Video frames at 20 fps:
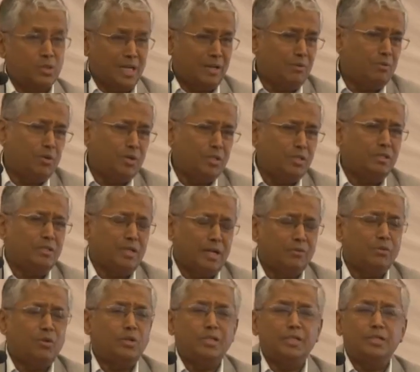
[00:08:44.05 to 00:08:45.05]
I, want, I
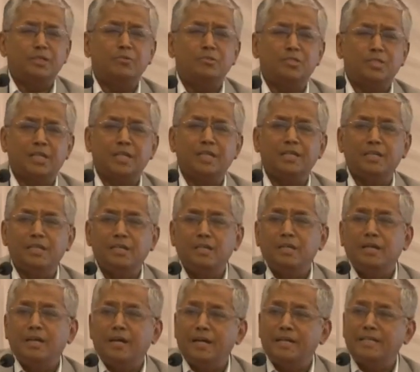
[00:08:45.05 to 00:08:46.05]
wanted to study
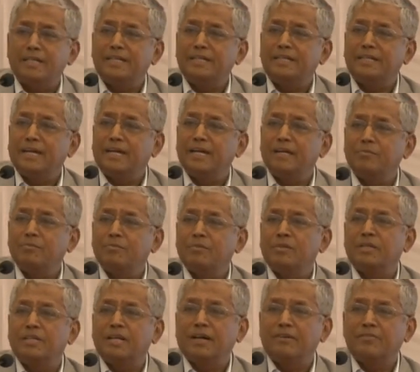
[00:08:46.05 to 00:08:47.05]
at that
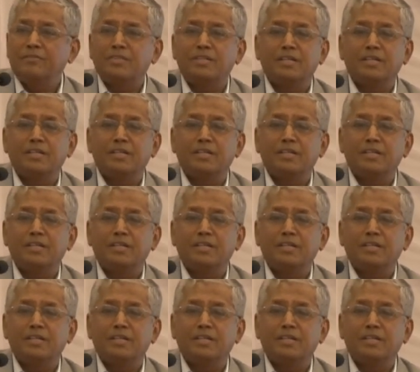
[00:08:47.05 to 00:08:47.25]
time graph